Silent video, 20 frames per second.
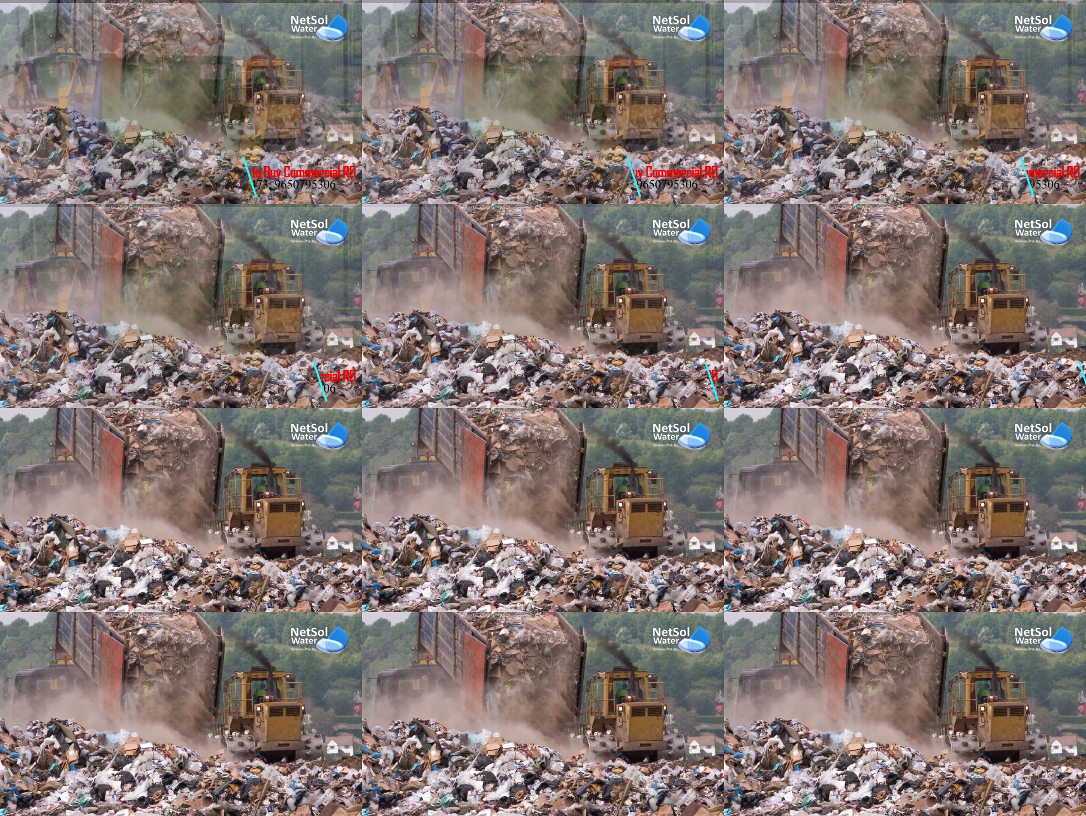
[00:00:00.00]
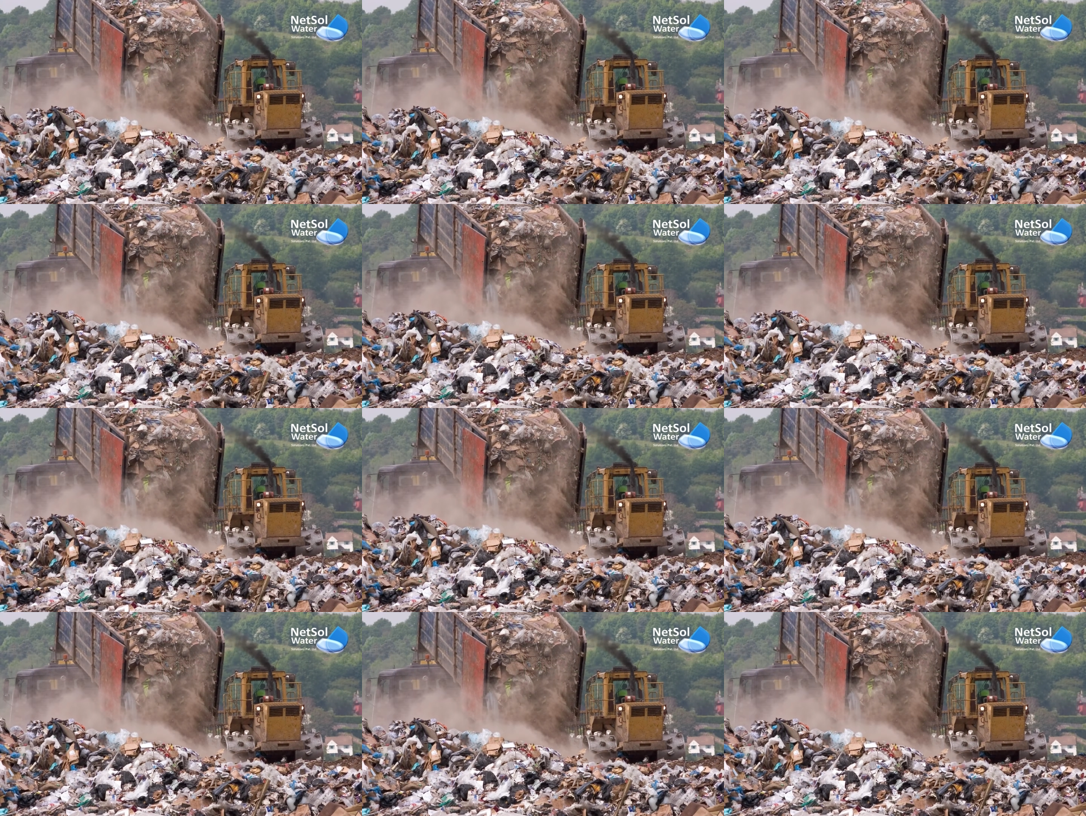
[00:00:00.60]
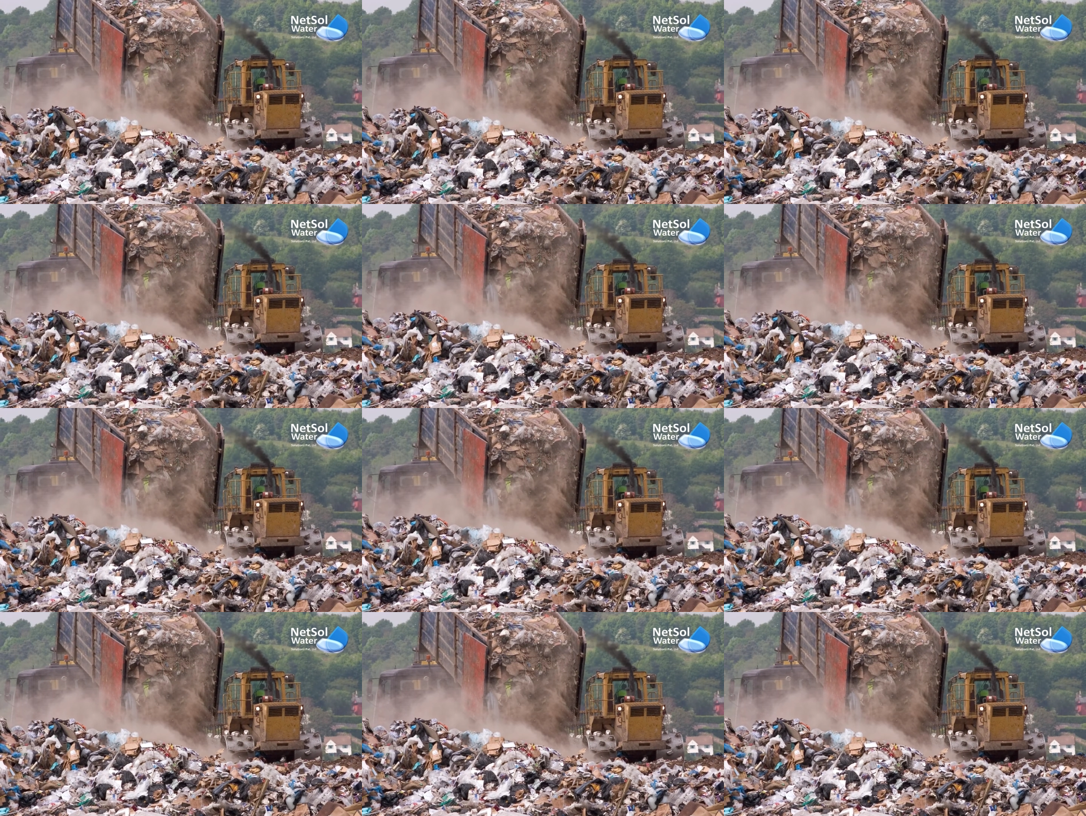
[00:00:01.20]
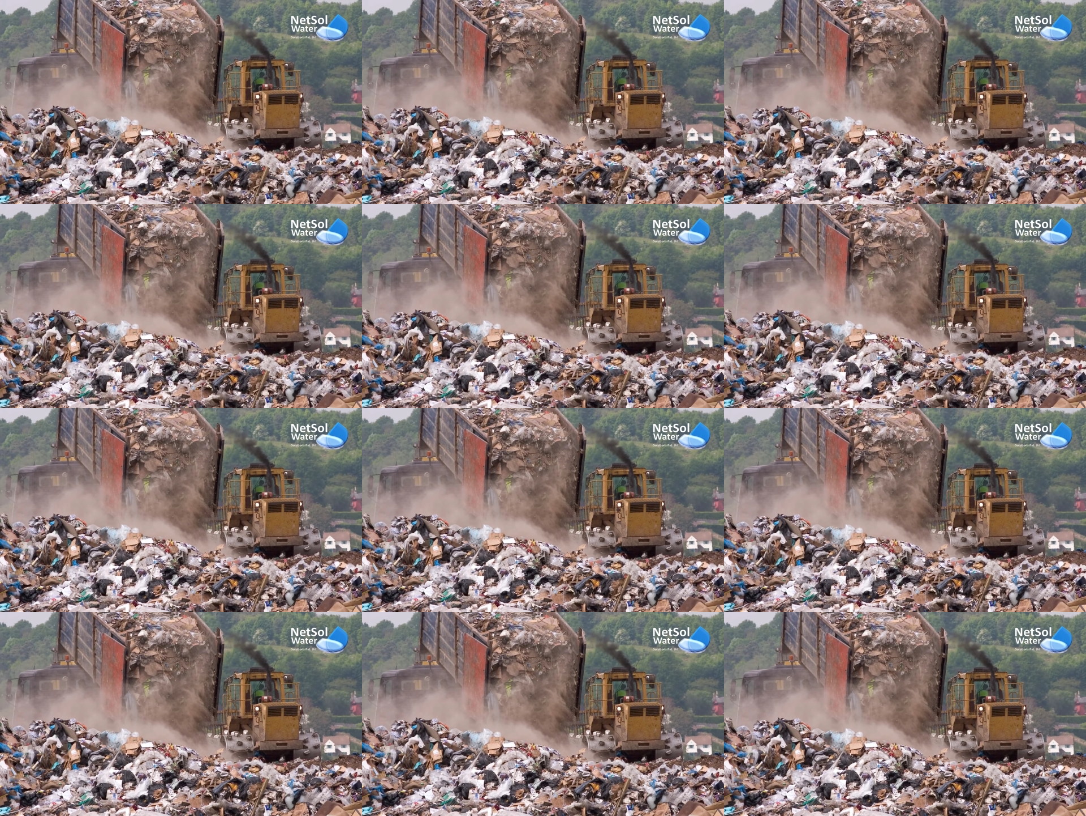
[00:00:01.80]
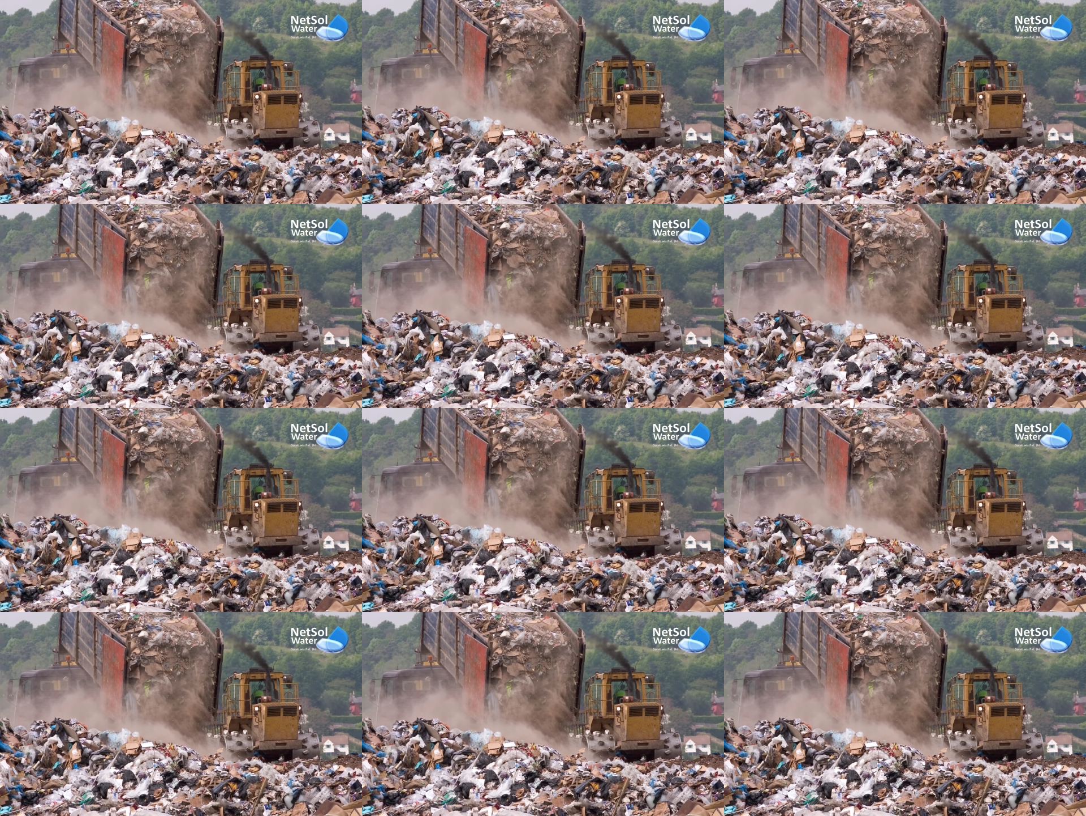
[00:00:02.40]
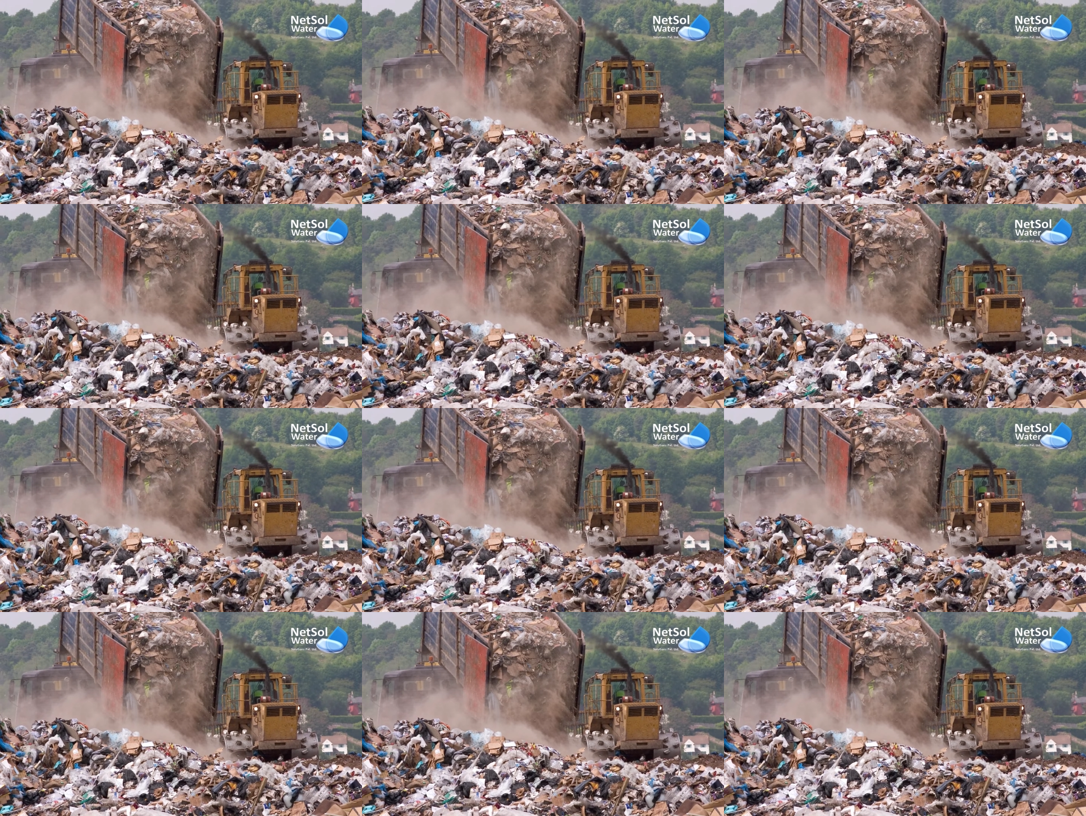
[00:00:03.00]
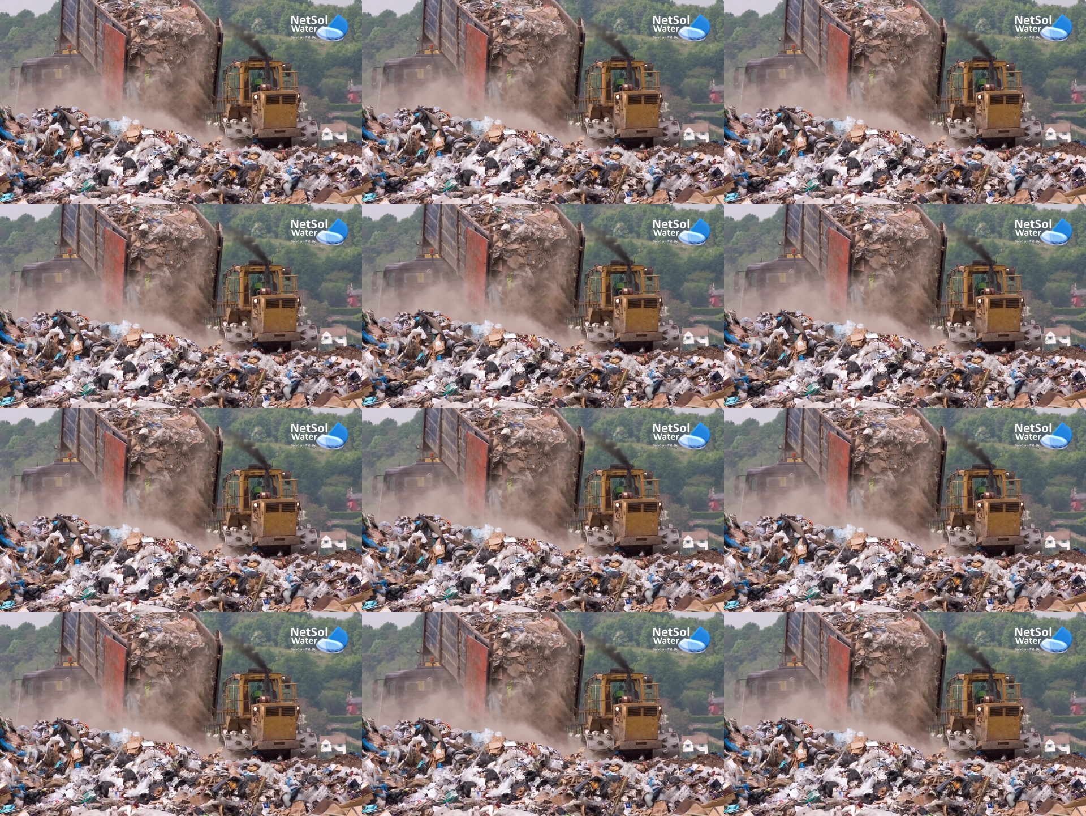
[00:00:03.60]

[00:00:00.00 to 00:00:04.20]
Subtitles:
[unreadable: no face in view]